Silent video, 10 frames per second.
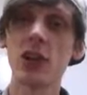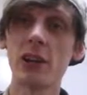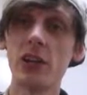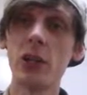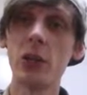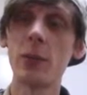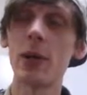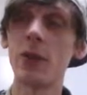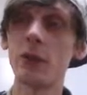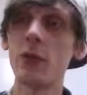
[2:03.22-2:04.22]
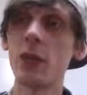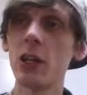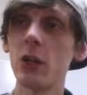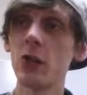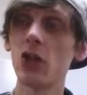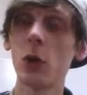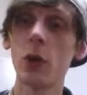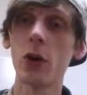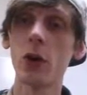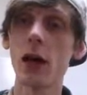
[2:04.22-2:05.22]
tries to do in the past few videos.
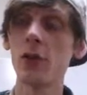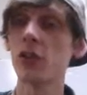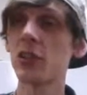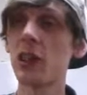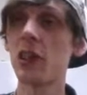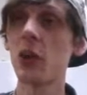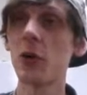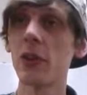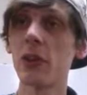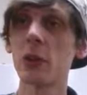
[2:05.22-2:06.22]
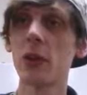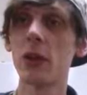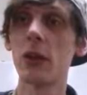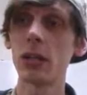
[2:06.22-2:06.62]
So I'll just let you go with this one.